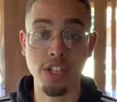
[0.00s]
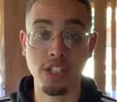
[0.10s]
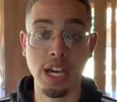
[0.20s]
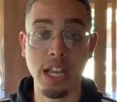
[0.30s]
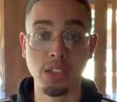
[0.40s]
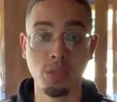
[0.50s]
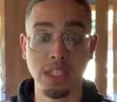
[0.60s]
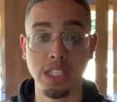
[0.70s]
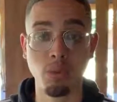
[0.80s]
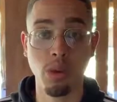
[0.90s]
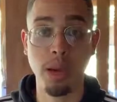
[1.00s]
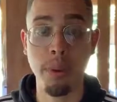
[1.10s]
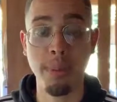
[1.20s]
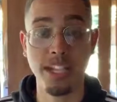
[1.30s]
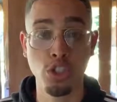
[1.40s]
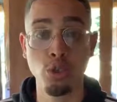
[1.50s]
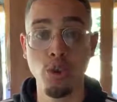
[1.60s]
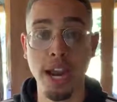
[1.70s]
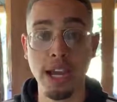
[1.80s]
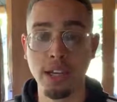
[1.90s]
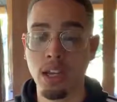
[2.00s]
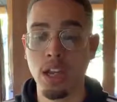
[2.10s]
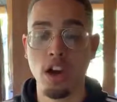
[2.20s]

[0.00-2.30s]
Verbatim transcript: hundred dollars with Easy One Up, I make two grand.